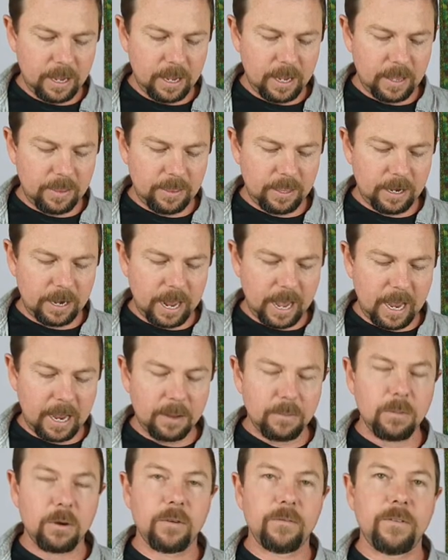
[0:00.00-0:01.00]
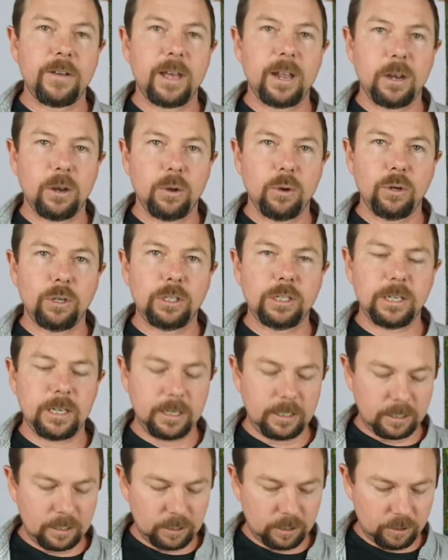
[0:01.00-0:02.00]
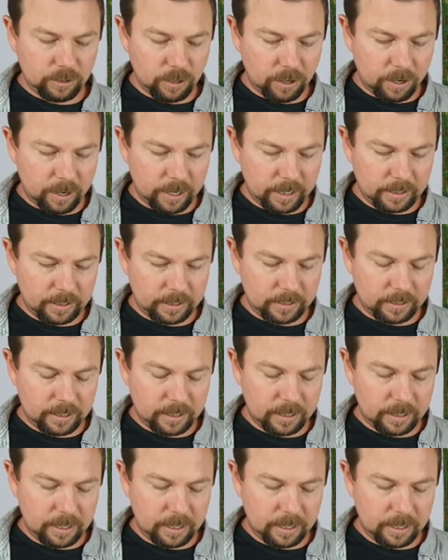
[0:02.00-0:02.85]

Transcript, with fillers: in the name of our Lord Jesus Christ.